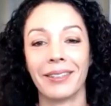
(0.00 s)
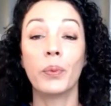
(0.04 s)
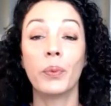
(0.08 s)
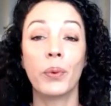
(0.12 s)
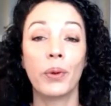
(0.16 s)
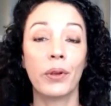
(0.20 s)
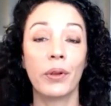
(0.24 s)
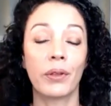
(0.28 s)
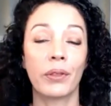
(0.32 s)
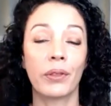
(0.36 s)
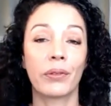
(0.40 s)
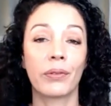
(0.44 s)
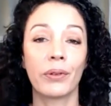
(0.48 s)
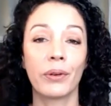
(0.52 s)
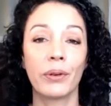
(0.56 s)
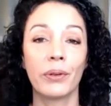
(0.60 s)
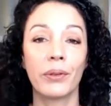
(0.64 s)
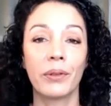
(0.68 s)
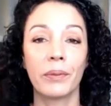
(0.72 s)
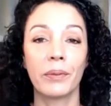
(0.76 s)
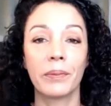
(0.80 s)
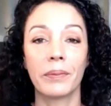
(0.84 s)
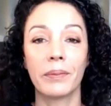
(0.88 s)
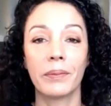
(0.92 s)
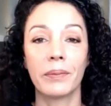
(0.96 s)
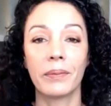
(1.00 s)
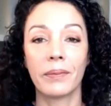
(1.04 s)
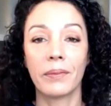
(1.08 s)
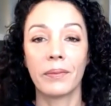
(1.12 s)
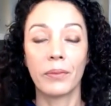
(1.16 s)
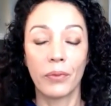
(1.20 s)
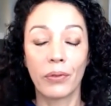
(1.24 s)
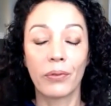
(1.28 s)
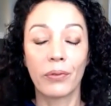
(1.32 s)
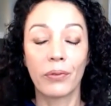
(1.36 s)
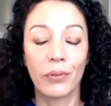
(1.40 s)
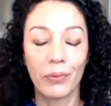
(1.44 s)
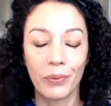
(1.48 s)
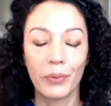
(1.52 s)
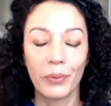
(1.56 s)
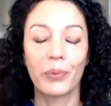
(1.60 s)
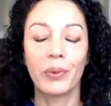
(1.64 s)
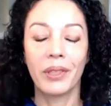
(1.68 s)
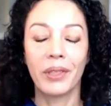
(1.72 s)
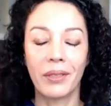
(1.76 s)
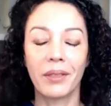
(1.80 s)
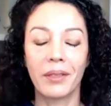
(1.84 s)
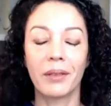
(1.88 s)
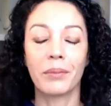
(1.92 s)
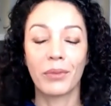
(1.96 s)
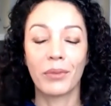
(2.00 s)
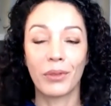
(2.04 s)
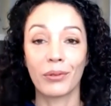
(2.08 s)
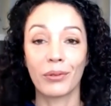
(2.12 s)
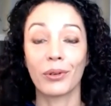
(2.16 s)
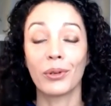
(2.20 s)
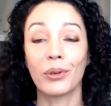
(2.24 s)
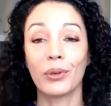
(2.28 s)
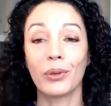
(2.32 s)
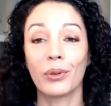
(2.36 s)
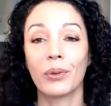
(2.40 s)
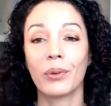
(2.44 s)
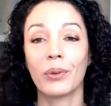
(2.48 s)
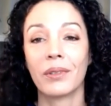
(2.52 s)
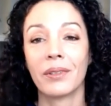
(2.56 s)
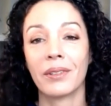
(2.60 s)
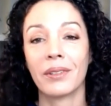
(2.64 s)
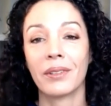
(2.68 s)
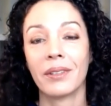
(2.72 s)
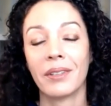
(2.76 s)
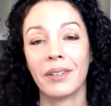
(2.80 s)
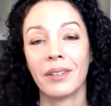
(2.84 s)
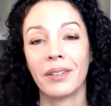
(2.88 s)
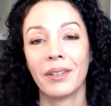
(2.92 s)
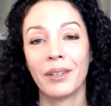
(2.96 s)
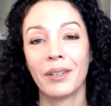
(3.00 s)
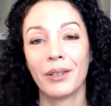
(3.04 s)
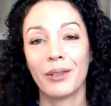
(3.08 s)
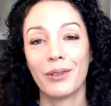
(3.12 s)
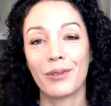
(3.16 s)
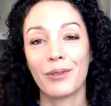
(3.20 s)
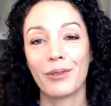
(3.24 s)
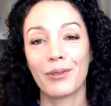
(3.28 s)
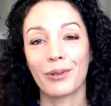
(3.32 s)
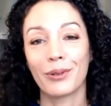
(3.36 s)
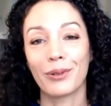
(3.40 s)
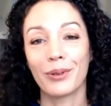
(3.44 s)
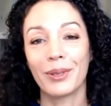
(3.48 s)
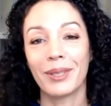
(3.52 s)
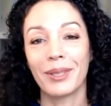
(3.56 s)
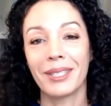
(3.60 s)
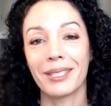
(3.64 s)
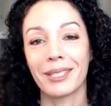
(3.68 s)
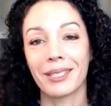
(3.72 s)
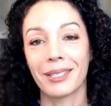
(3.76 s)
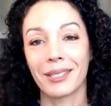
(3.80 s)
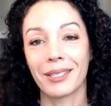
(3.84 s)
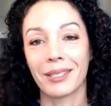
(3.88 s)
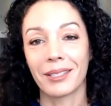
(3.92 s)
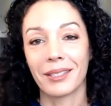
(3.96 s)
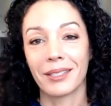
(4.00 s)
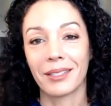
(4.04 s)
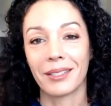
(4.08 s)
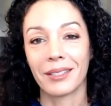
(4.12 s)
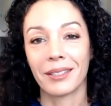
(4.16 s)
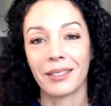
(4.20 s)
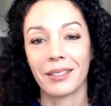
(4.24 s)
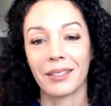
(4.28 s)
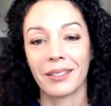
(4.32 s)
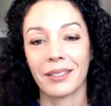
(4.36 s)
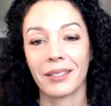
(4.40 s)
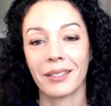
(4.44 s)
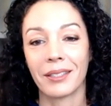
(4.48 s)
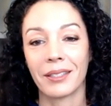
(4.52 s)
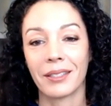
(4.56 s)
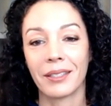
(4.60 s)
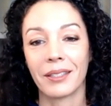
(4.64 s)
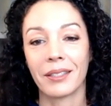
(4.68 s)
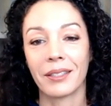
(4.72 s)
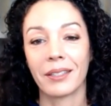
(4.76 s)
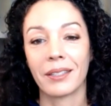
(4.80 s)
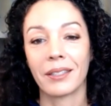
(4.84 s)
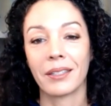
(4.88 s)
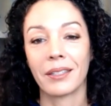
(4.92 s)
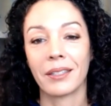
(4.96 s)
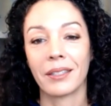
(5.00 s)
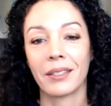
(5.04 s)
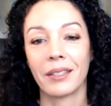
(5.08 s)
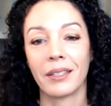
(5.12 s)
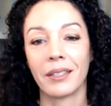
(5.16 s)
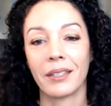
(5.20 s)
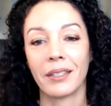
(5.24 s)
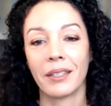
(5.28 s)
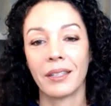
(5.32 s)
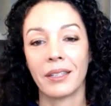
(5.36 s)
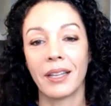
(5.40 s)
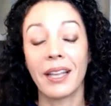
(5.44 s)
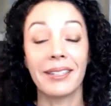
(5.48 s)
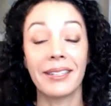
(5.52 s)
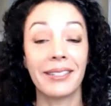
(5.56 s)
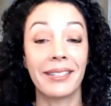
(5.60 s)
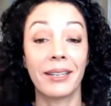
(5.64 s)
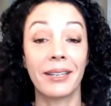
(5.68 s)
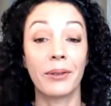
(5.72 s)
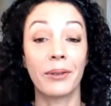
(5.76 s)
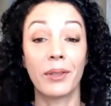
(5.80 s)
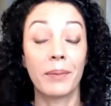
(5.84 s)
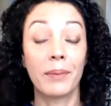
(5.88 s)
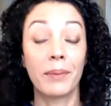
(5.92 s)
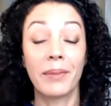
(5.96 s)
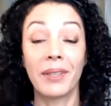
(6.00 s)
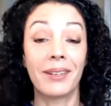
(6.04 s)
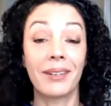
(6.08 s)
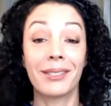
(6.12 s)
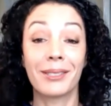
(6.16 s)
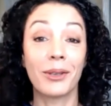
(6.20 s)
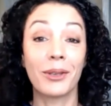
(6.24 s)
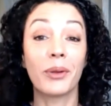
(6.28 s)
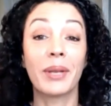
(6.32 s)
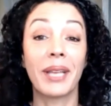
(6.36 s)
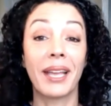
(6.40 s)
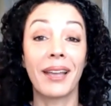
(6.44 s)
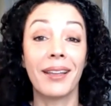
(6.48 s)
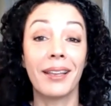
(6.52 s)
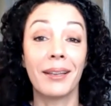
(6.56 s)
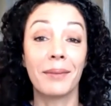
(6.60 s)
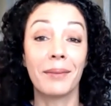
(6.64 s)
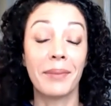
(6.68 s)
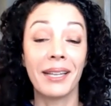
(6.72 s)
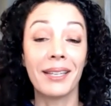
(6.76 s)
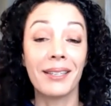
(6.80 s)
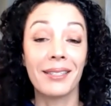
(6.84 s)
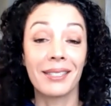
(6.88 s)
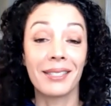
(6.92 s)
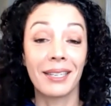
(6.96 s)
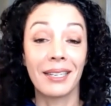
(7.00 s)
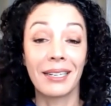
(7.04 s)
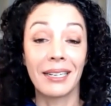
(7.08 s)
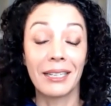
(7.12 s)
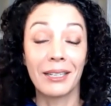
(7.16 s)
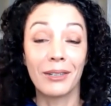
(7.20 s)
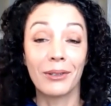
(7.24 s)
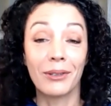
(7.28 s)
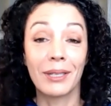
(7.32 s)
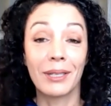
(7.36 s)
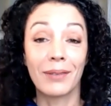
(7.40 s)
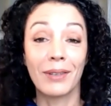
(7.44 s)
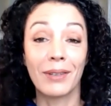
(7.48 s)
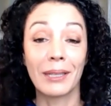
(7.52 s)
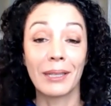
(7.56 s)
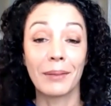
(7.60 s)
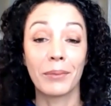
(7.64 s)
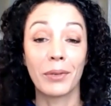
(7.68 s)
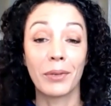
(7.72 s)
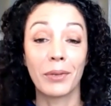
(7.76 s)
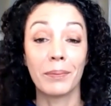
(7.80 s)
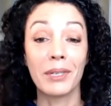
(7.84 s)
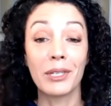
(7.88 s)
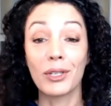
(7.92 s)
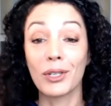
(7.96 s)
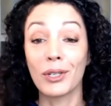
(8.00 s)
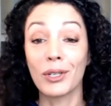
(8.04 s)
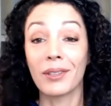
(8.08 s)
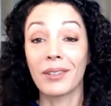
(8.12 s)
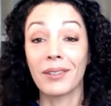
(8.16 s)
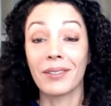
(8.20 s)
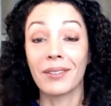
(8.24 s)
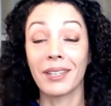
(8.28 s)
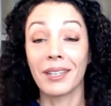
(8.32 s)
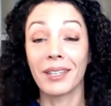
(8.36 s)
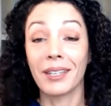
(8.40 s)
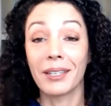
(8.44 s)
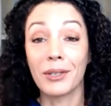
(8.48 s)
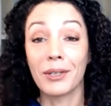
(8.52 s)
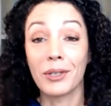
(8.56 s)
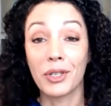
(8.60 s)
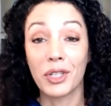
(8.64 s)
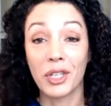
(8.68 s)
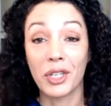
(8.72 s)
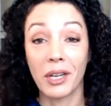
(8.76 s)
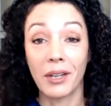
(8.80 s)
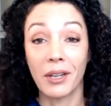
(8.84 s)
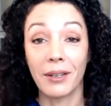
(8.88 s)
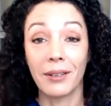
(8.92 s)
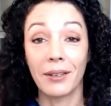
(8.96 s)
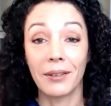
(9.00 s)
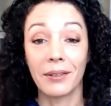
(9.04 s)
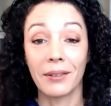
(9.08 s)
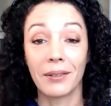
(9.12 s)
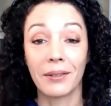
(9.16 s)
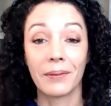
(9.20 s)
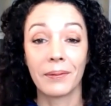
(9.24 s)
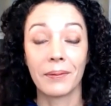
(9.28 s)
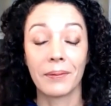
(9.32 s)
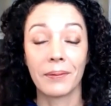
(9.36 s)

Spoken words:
you work through them, with them through this, and tell them that it's okay. Basically, you're giving them permission that they can shine.